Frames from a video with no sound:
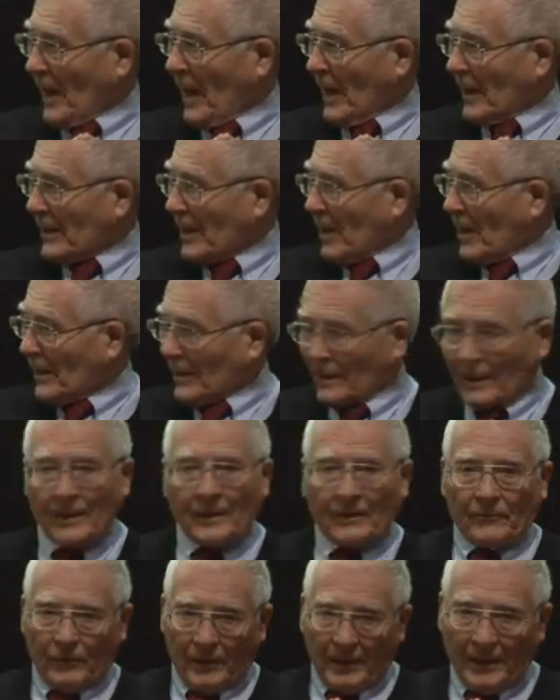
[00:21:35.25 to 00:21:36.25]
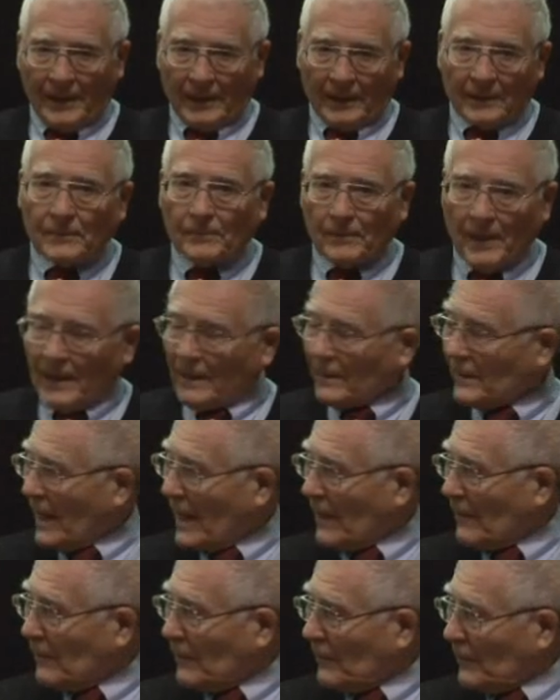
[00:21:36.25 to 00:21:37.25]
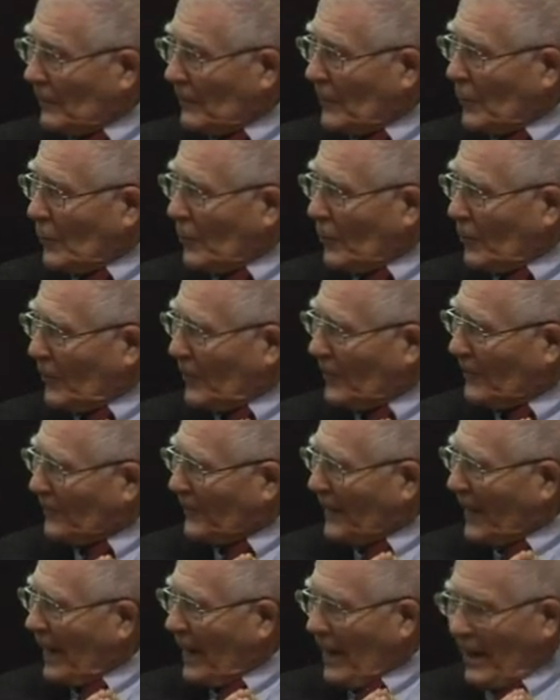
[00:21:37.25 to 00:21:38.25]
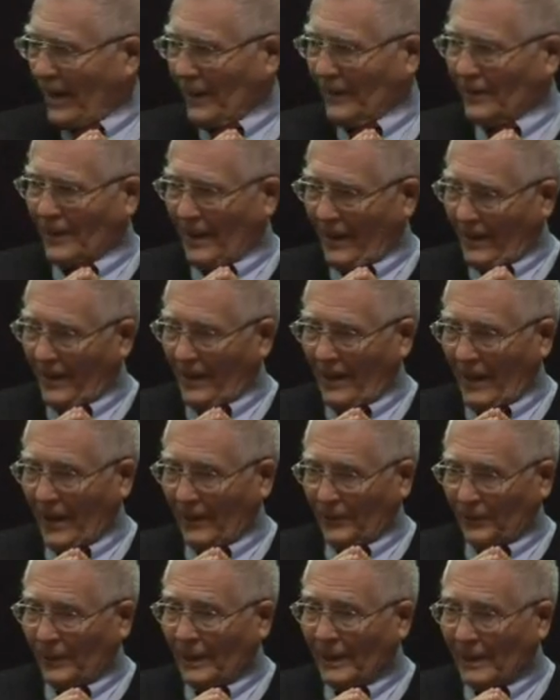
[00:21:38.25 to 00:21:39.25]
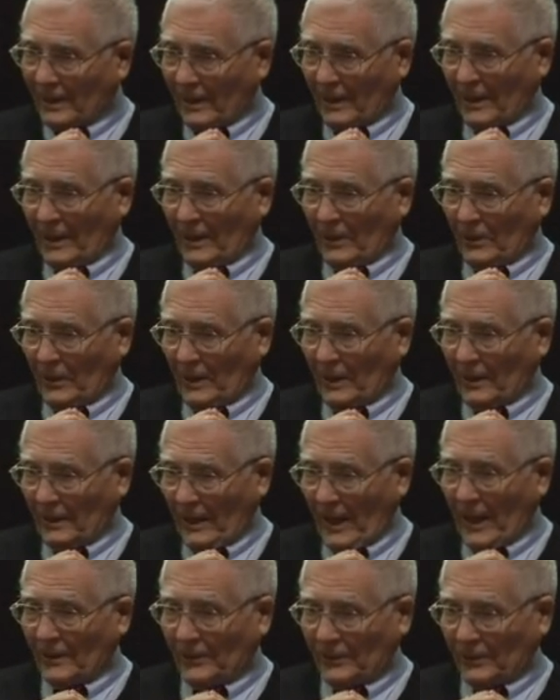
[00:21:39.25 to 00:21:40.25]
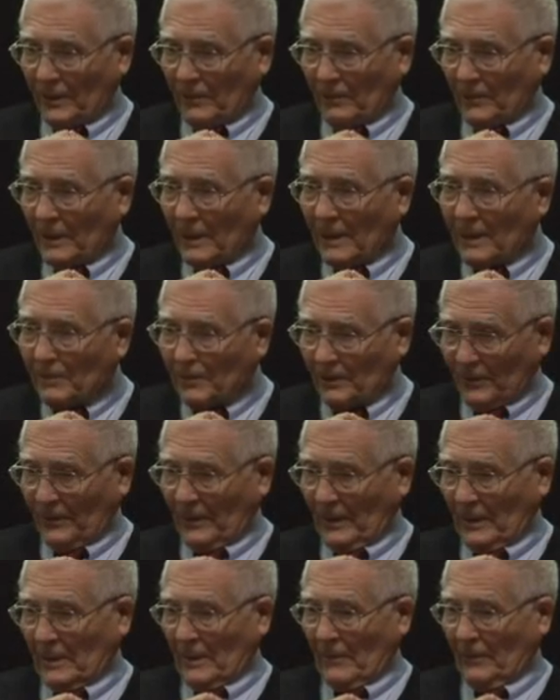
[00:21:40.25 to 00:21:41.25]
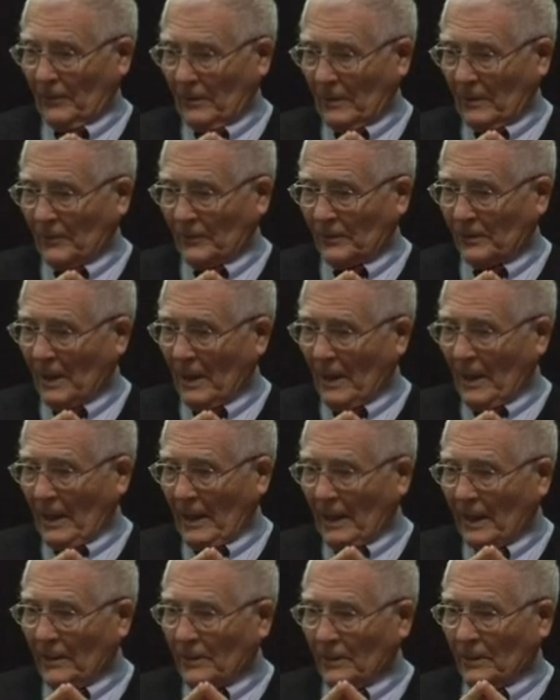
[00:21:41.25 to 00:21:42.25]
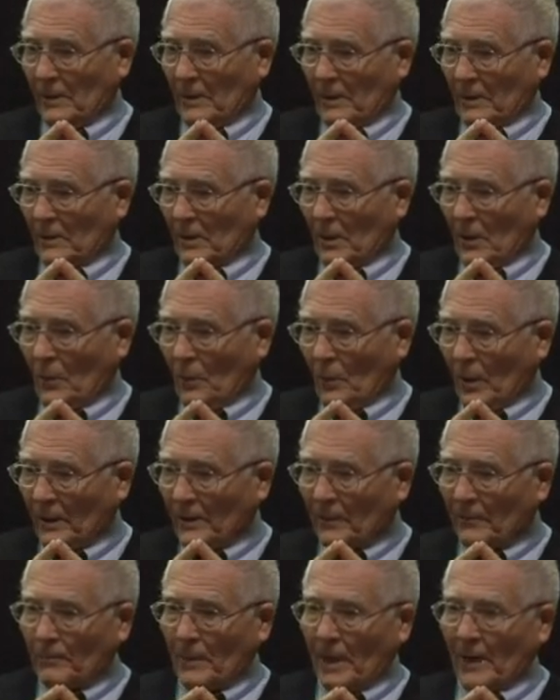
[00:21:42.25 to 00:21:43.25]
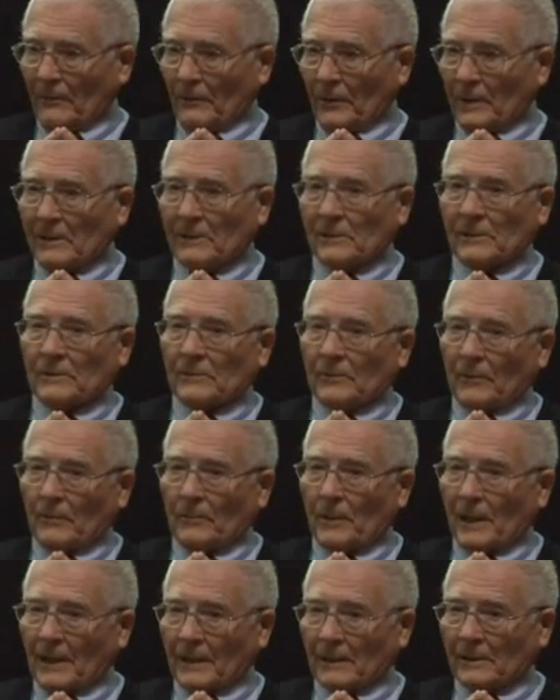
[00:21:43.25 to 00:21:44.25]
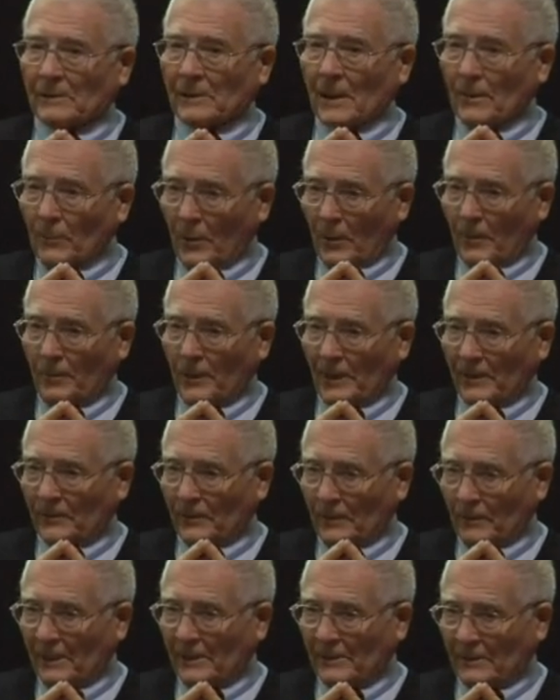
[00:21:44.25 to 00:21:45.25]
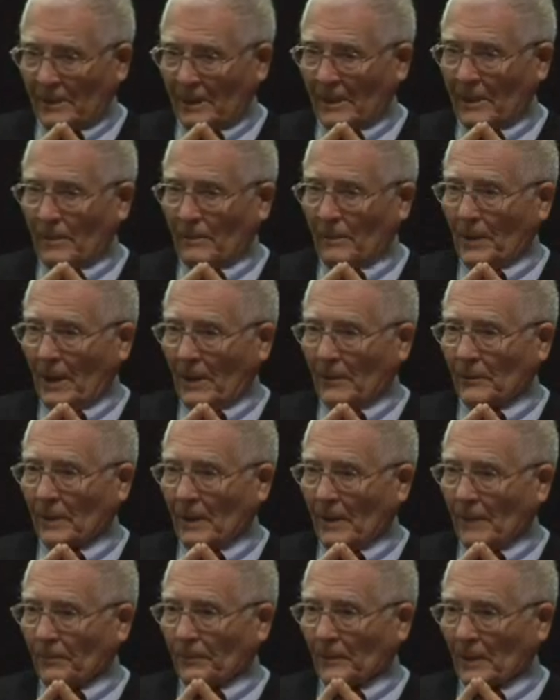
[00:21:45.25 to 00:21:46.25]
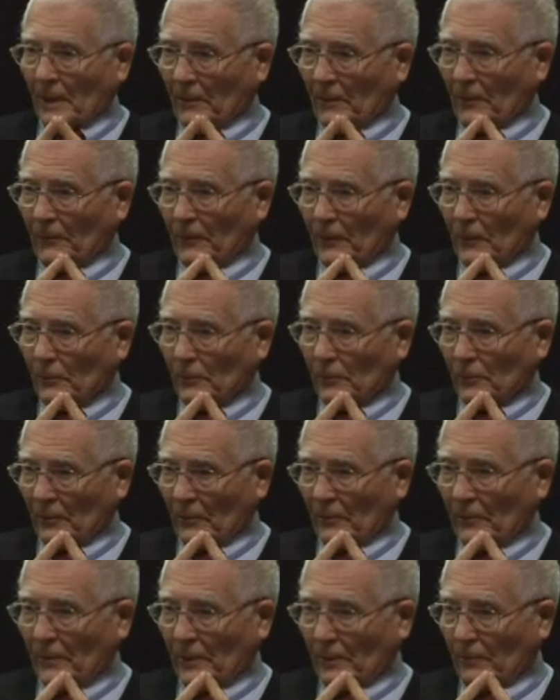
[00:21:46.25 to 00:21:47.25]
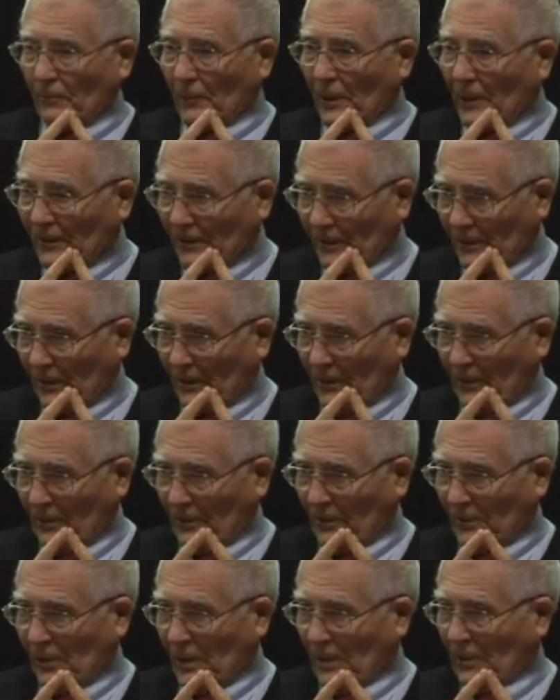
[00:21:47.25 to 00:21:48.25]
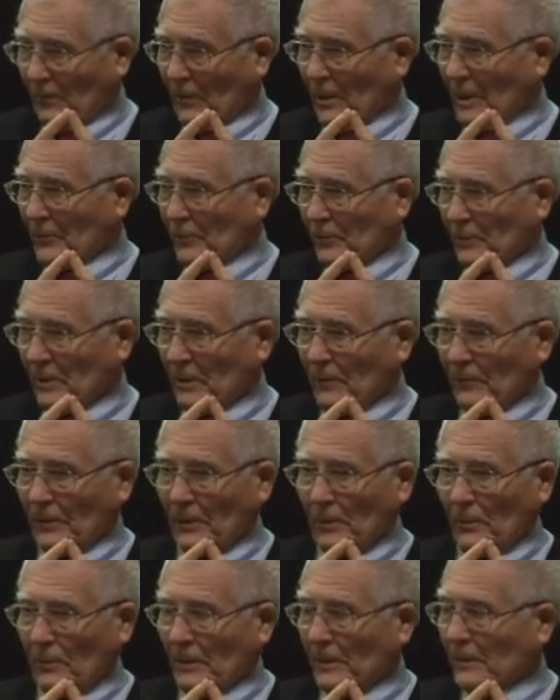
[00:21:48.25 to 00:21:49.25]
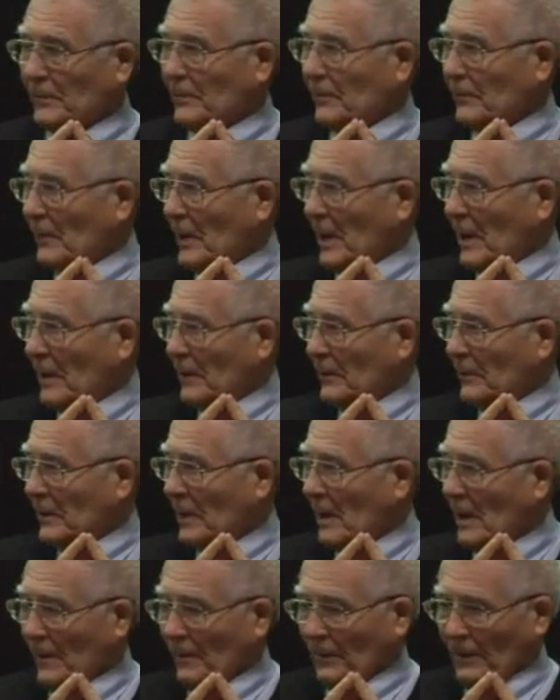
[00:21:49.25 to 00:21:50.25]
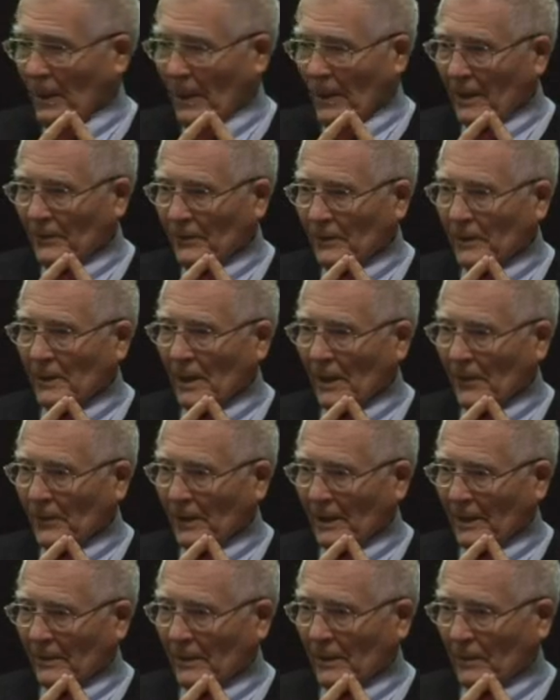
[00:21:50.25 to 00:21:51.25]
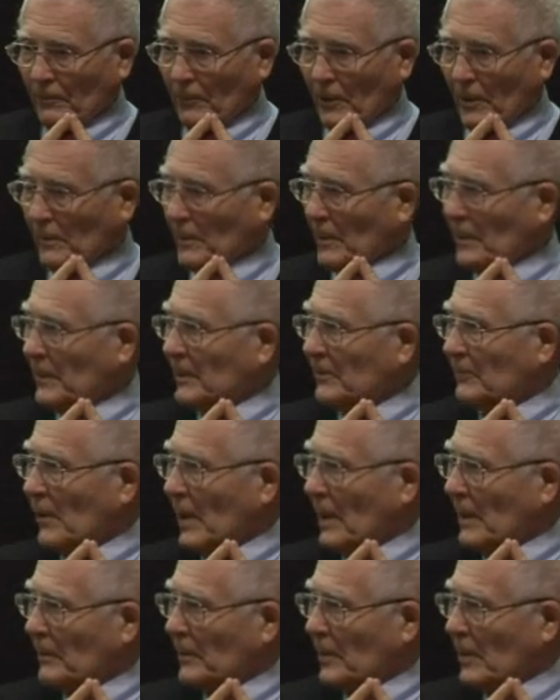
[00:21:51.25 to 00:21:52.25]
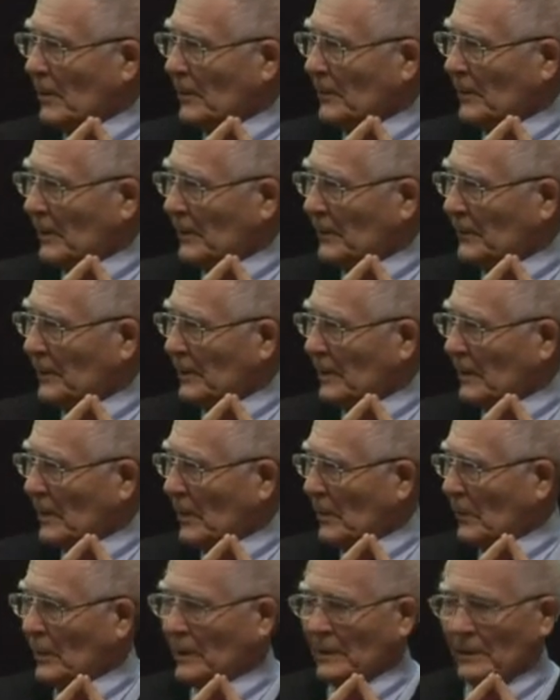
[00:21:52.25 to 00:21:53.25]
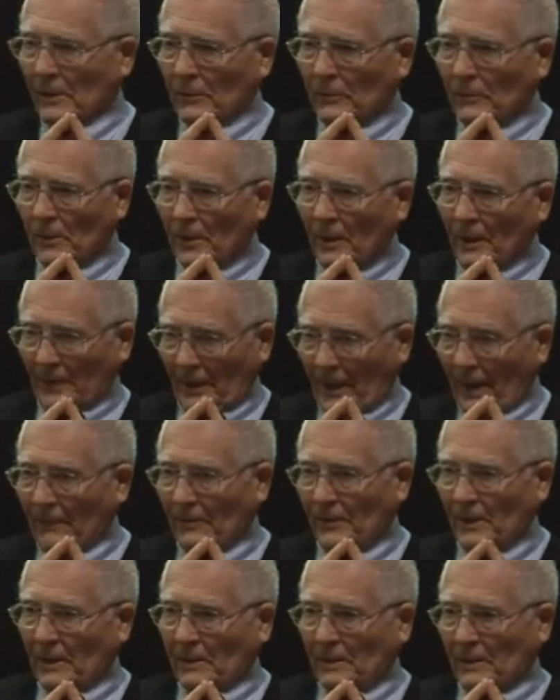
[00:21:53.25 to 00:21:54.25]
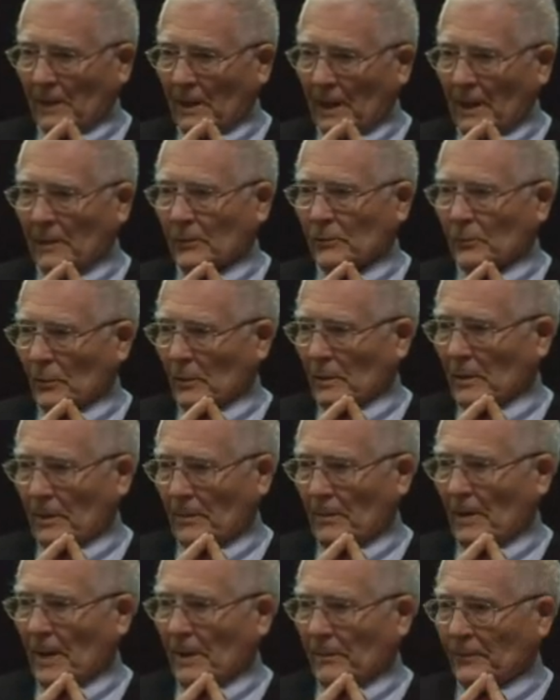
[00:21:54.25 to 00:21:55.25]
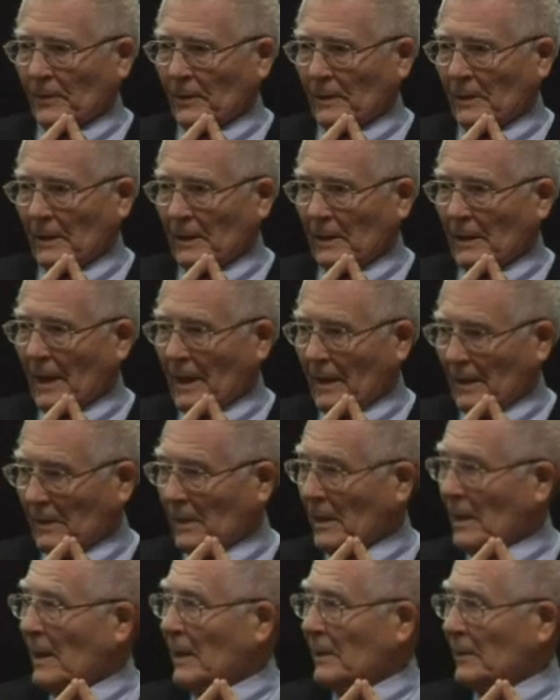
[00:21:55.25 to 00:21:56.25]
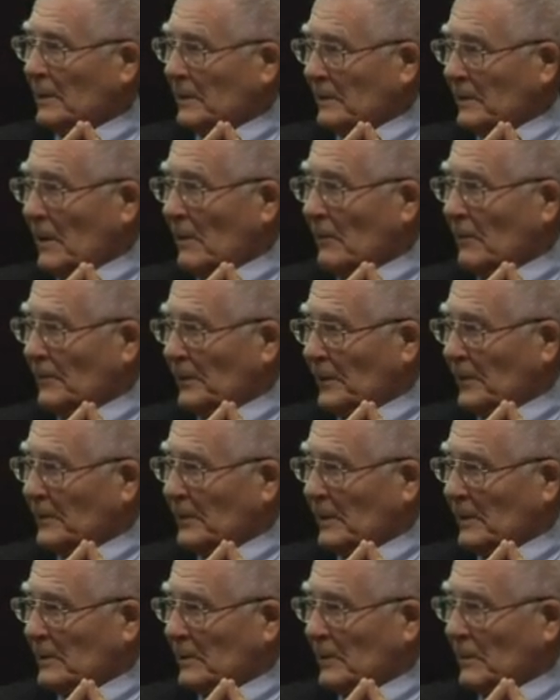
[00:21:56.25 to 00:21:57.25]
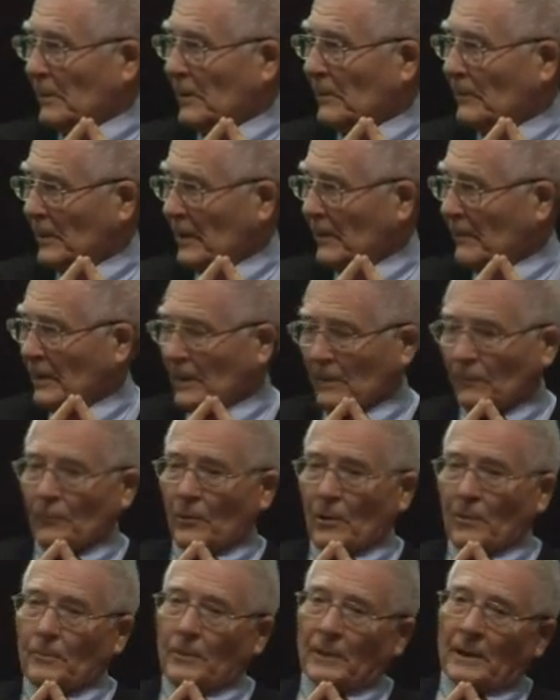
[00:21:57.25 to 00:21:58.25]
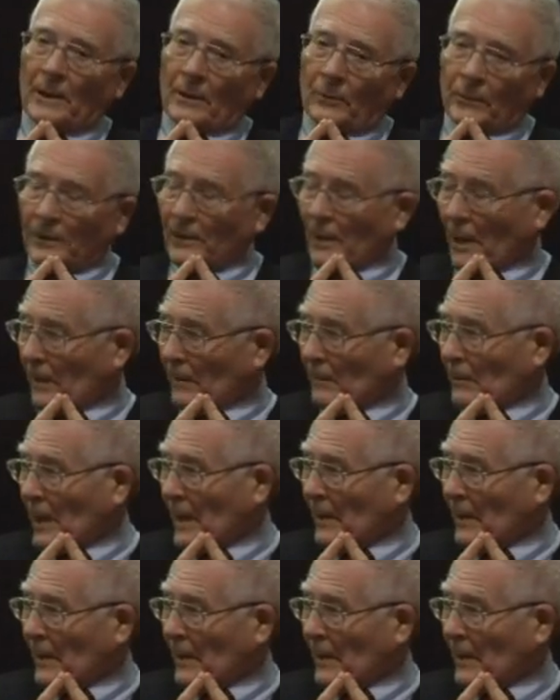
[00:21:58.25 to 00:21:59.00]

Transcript: I can't really explain that more. And I think it has some deeper significance in that one of my reasons for being somewhat pessimistic about the future of the present generation of humans around is that I think the problem is right beyond us. We do not have the intellectual capacity yet to solve the system of living properly with our